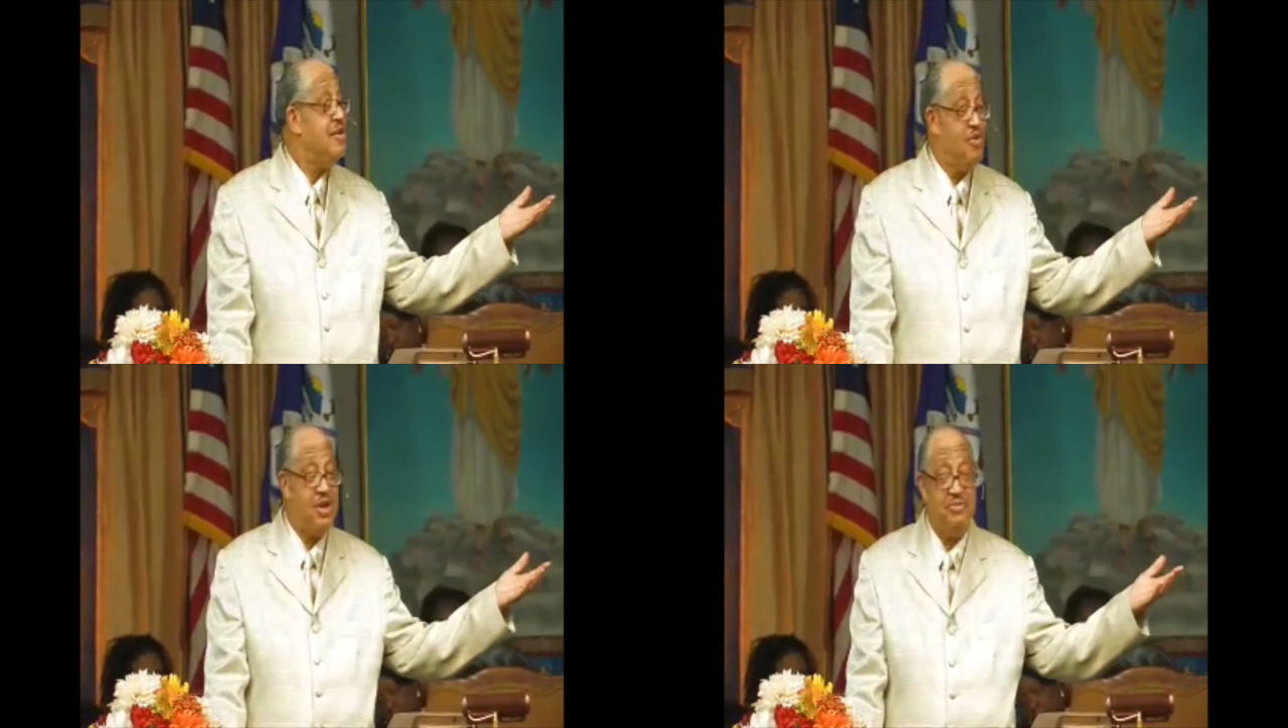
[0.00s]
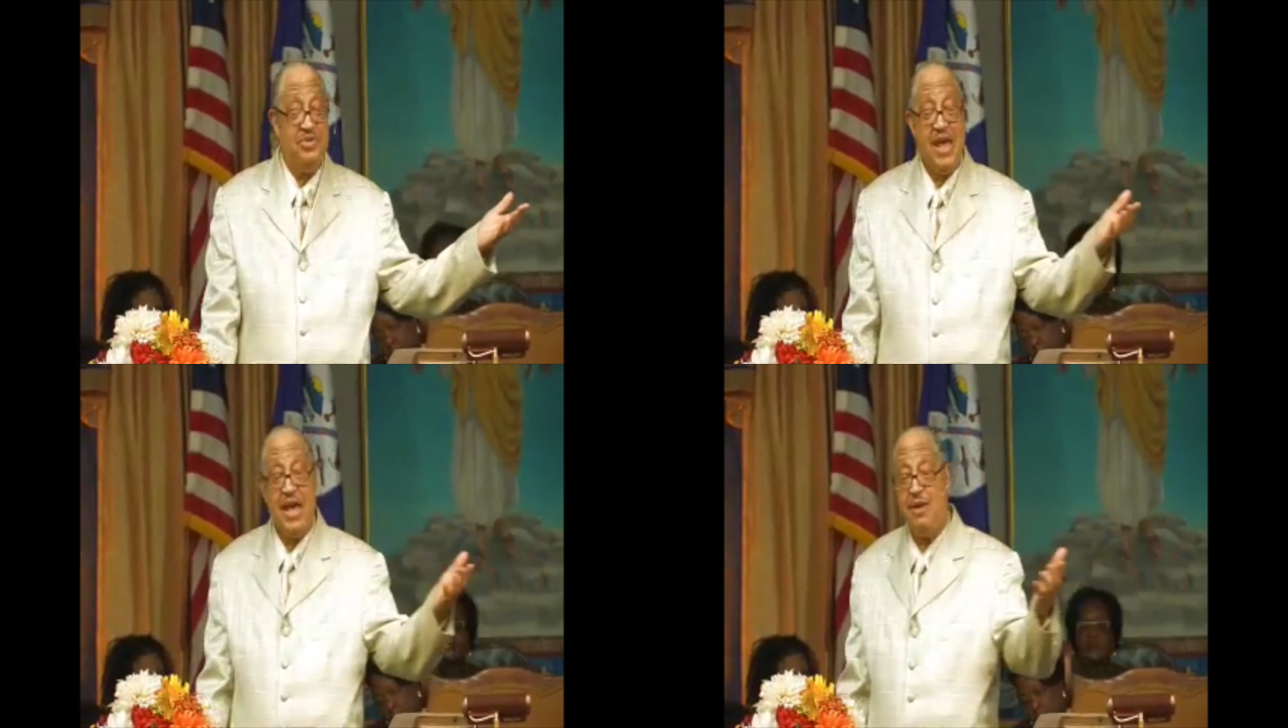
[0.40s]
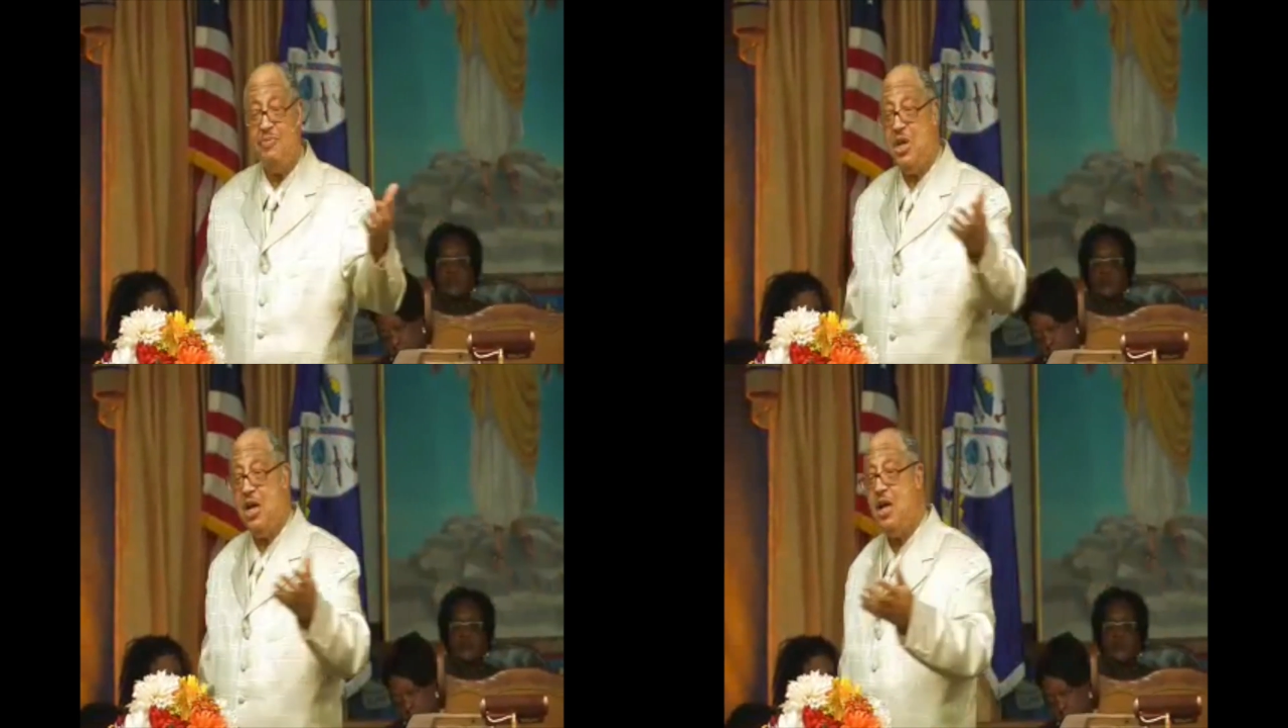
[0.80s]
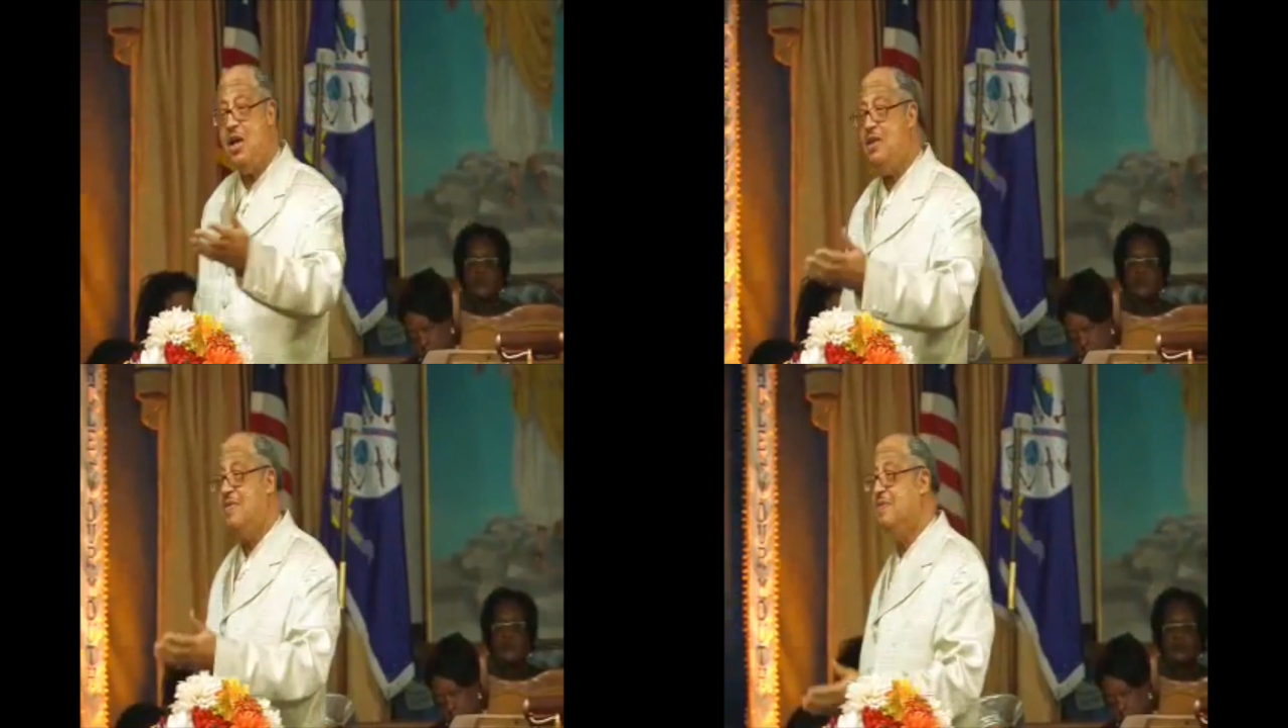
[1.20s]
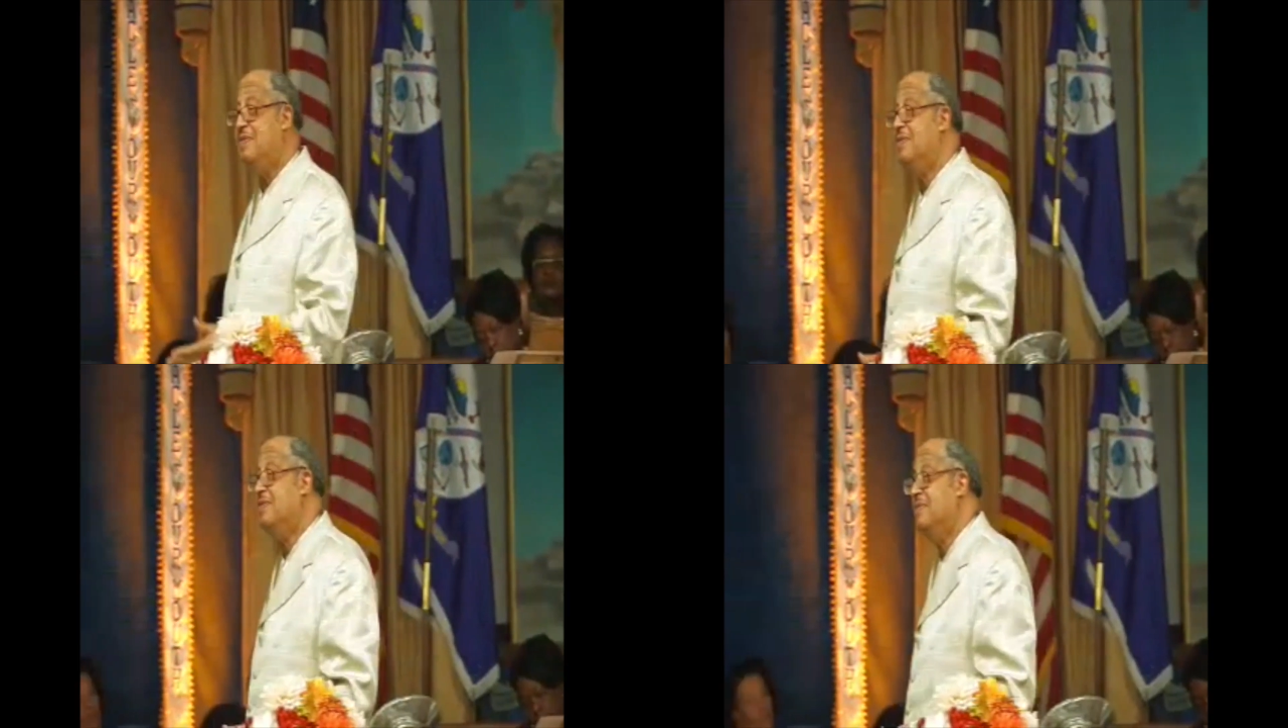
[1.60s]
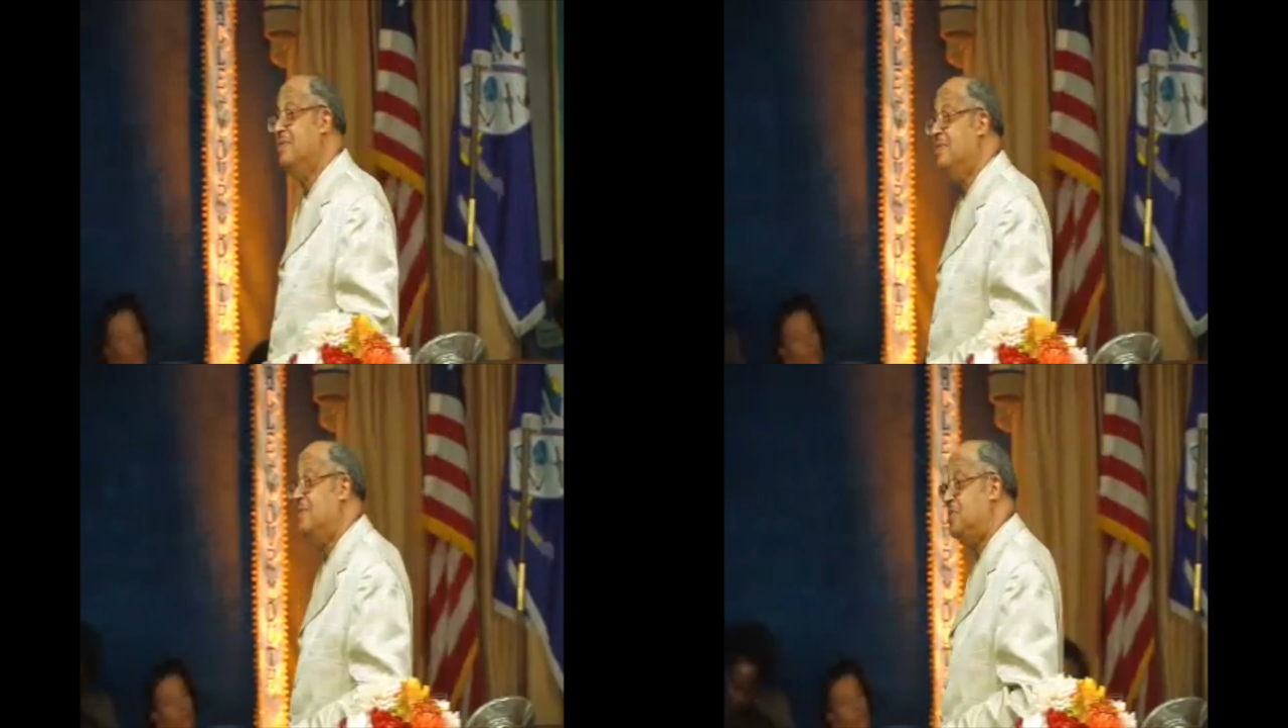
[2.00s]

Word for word: When I'm dead, I'm done. Mm.